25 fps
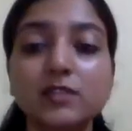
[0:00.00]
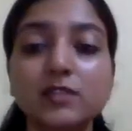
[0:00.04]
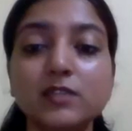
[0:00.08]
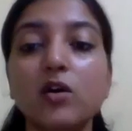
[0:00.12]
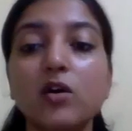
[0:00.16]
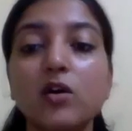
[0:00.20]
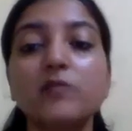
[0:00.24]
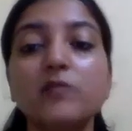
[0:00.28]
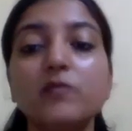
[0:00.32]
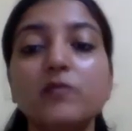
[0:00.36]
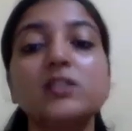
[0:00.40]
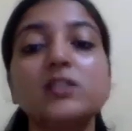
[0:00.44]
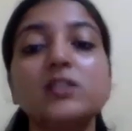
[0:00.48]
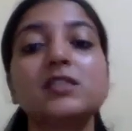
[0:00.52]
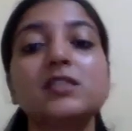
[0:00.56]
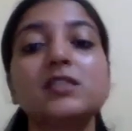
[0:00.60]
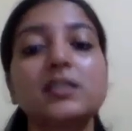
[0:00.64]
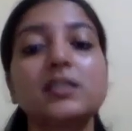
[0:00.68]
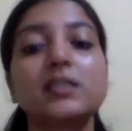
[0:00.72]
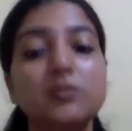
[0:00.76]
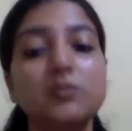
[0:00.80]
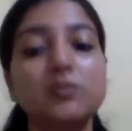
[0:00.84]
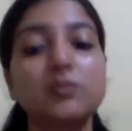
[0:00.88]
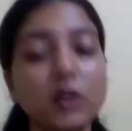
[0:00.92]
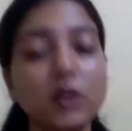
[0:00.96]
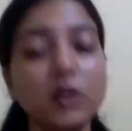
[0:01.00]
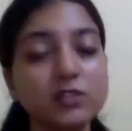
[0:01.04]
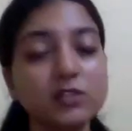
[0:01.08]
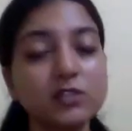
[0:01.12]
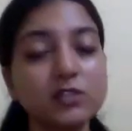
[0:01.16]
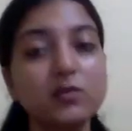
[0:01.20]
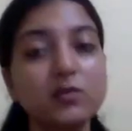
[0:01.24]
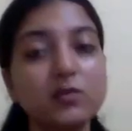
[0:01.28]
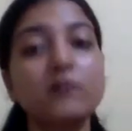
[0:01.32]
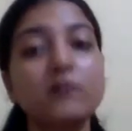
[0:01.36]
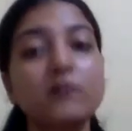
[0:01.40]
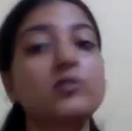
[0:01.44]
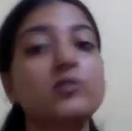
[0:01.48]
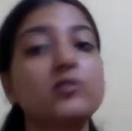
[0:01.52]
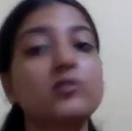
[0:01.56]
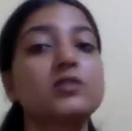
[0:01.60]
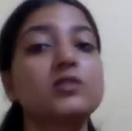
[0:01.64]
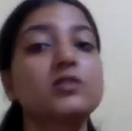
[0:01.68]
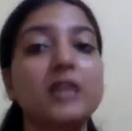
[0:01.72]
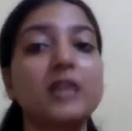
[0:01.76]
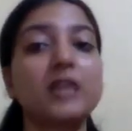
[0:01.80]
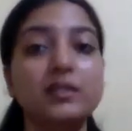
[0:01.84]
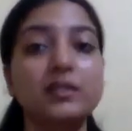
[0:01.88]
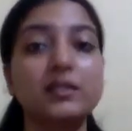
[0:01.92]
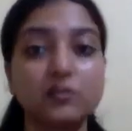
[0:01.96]
or which is responsible for the
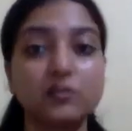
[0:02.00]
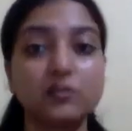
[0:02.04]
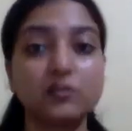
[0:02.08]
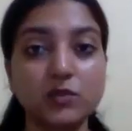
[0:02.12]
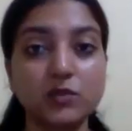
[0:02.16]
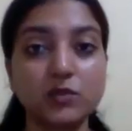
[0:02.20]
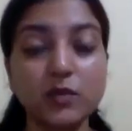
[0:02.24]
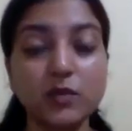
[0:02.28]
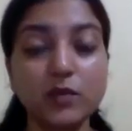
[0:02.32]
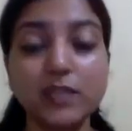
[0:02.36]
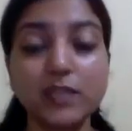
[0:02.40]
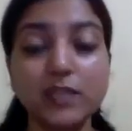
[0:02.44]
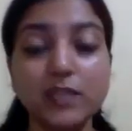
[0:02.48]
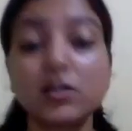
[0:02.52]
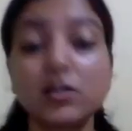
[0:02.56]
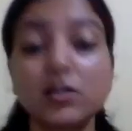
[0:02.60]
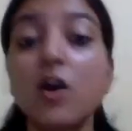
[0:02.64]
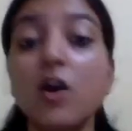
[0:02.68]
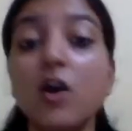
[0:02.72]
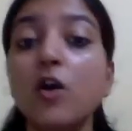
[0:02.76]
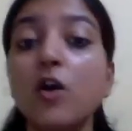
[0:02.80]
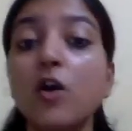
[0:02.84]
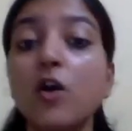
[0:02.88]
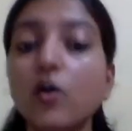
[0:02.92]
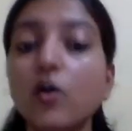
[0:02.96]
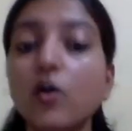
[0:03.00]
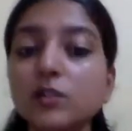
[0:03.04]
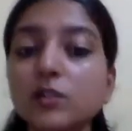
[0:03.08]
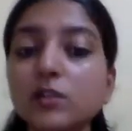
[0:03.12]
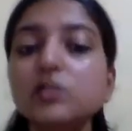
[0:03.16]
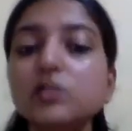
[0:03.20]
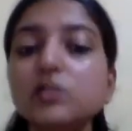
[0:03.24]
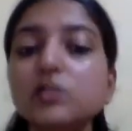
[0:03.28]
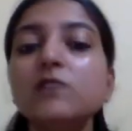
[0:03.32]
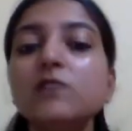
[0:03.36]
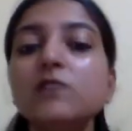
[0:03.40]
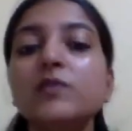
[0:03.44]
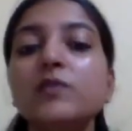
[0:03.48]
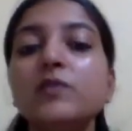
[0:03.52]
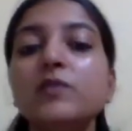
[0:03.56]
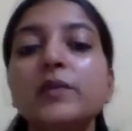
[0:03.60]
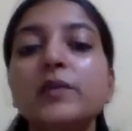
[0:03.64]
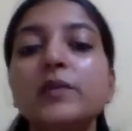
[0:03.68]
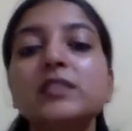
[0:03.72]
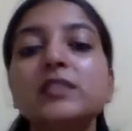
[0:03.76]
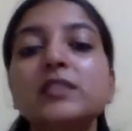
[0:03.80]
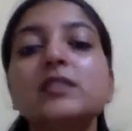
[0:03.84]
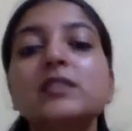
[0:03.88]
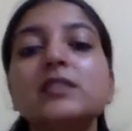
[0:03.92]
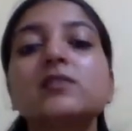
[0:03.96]
size of the wings also
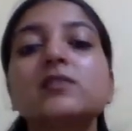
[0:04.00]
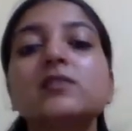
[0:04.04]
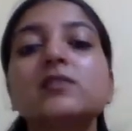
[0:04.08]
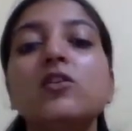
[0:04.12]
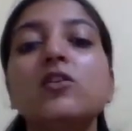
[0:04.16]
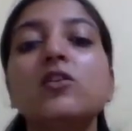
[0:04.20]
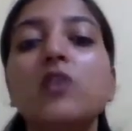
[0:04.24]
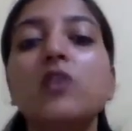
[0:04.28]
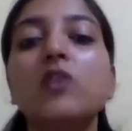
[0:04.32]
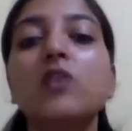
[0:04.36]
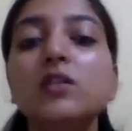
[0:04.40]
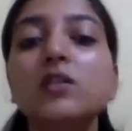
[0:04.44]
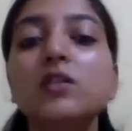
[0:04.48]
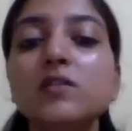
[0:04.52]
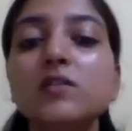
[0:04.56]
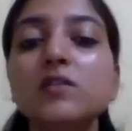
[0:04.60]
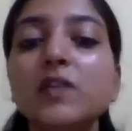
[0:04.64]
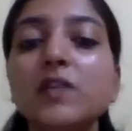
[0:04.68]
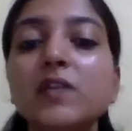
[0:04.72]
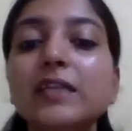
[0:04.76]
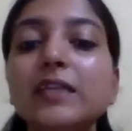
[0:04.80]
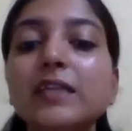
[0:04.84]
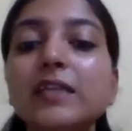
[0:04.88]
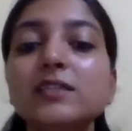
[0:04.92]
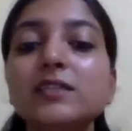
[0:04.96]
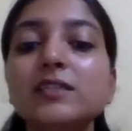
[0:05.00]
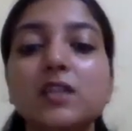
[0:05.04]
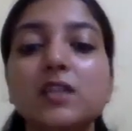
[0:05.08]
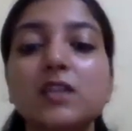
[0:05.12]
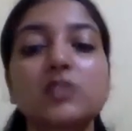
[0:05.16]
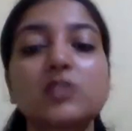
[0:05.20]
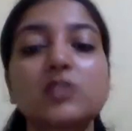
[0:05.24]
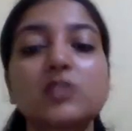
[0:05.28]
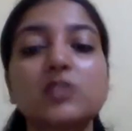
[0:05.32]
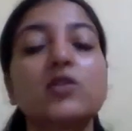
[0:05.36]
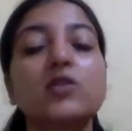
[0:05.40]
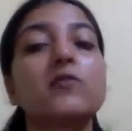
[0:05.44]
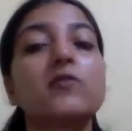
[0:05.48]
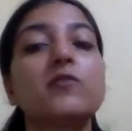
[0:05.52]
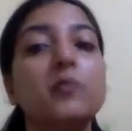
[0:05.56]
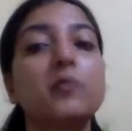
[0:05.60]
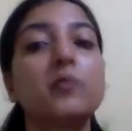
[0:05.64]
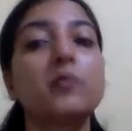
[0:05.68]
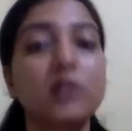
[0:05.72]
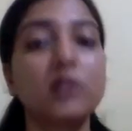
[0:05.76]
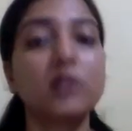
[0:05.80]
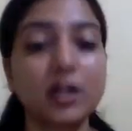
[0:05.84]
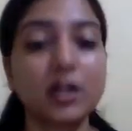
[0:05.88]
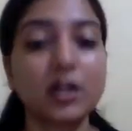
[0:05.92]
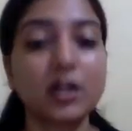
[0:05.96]
influences the longevity, structure of
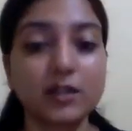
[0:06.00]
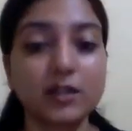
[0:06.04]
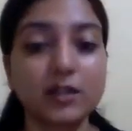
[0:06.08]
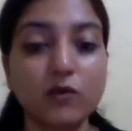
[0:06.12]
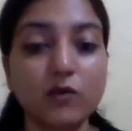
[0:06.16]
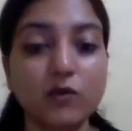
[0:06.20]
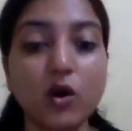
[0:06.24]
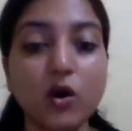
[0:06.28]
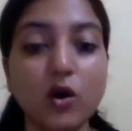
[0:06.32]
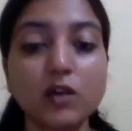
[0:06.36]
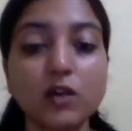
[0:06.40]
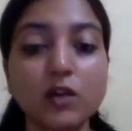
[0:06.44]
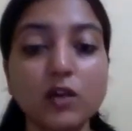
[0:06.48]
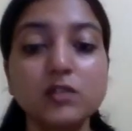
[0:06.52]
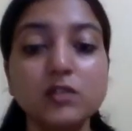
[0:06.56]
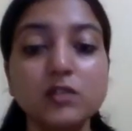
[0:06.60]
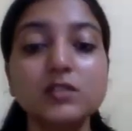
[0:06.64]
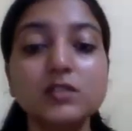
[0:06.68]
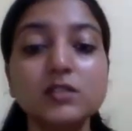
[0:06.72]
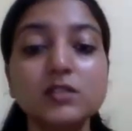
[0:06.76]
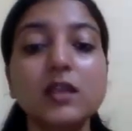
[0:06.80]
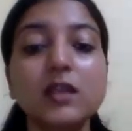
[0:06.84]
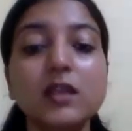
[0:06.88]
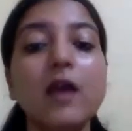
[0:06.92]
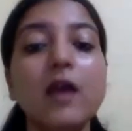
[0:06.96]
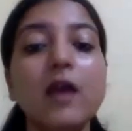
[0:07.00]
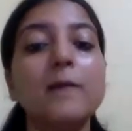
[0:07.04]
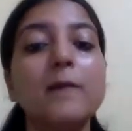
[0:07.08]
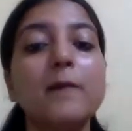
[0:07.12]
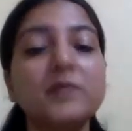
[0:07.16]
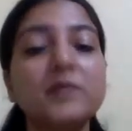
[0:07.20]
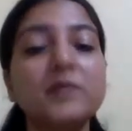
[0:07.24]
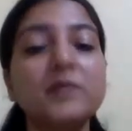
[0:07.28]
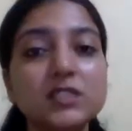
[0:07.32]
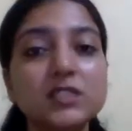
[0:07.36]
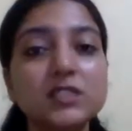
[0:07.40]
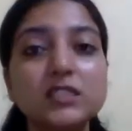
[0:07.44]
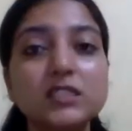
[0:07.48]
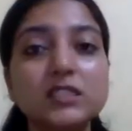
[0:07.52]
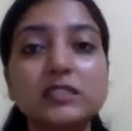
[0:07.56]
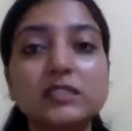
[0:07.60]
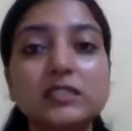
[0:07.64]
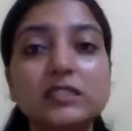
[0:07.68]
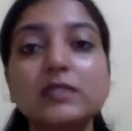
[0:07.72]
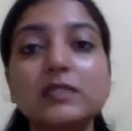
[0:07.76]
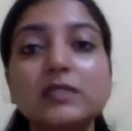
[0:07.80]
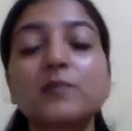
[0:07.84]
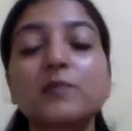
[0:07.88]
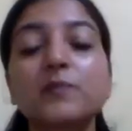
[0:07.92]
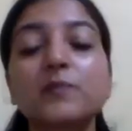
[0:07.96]
reproductive organs,
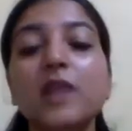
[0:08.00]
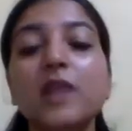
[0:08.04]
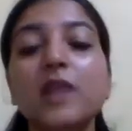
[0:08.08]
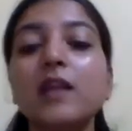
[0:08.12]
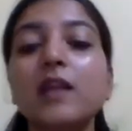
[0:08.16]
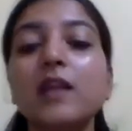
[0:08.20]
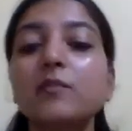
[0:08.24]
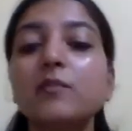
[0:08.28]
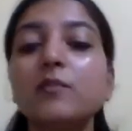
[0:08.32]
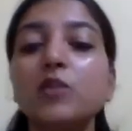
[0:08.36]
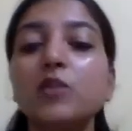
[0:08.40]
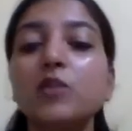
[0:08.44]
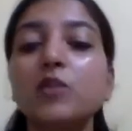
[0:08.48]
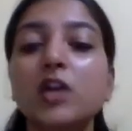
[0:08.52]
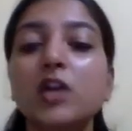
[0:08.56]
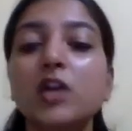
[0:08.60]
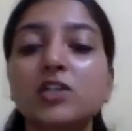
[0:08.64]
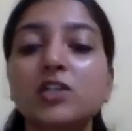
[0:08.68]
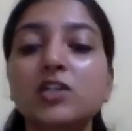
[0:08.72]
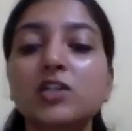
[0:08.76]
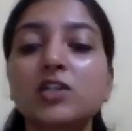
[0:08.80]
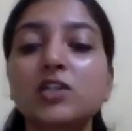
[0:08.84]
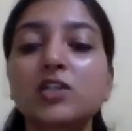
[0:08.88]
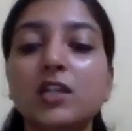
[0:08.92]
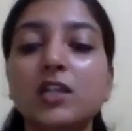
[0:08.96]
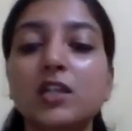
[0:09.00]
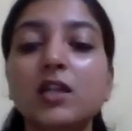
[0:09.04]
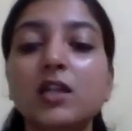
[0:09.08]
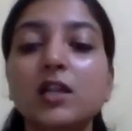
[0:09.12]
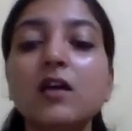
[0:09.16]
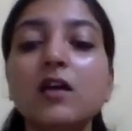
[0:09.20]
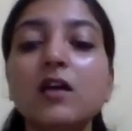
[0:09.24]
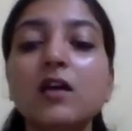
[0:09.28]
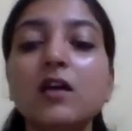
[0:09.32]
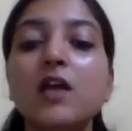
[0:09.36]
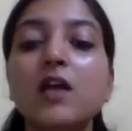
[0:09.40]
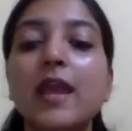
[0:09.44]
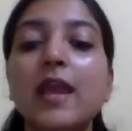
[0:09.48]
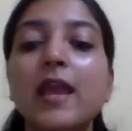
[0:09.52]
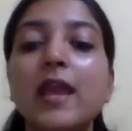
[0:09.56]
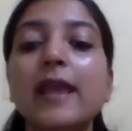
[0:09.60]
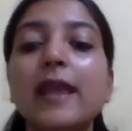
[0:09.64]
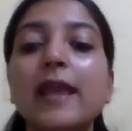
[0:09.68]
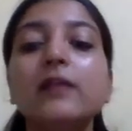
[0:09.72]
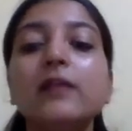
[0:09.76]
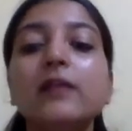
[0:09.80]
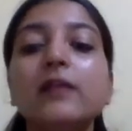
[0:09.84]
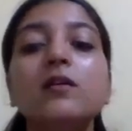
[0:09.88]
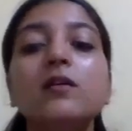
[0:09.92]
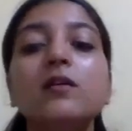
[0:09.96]
bristles, and reproduction in the
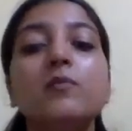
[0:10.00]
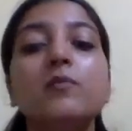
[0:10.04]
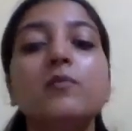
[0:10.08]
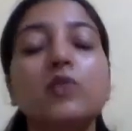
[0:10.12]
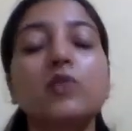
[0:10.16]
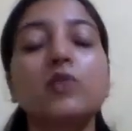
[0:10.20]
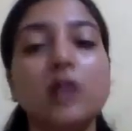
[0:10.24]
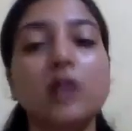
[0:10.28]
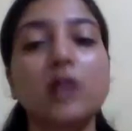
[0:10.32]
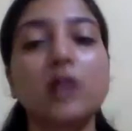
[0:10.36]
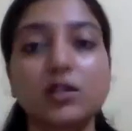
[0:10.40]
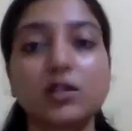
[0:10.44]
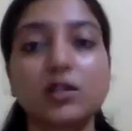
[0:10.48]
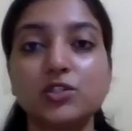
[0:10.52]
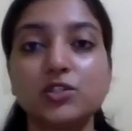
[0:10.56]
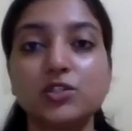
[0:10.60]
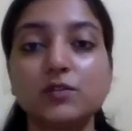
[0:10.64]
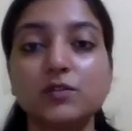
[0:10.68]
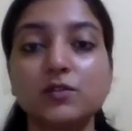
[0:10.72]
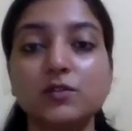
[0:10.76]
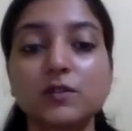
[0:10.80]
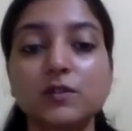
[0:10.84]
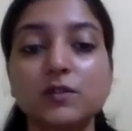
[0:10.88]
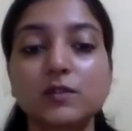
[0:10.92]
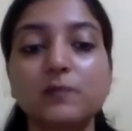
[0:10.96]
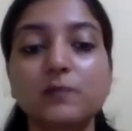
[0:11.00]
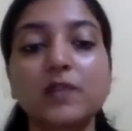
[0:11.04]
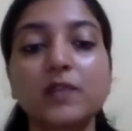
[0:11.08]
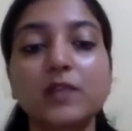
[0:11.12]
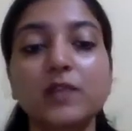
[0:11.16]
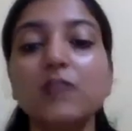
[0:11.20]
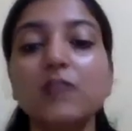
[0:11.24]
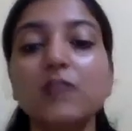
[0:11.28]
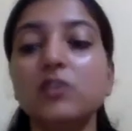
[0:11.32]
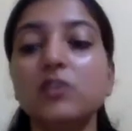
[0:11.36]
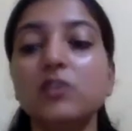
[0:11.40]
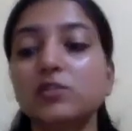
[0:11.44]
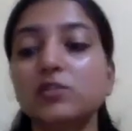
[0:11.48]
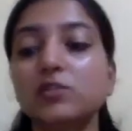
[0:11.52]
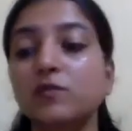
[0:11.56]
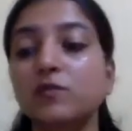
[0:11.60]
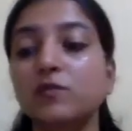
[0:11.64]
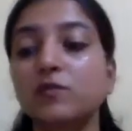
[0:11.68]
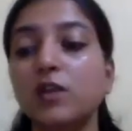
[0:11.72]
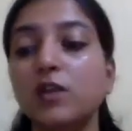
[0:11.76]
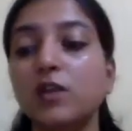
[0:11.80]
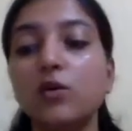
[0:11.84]
egg productions in Drosophila.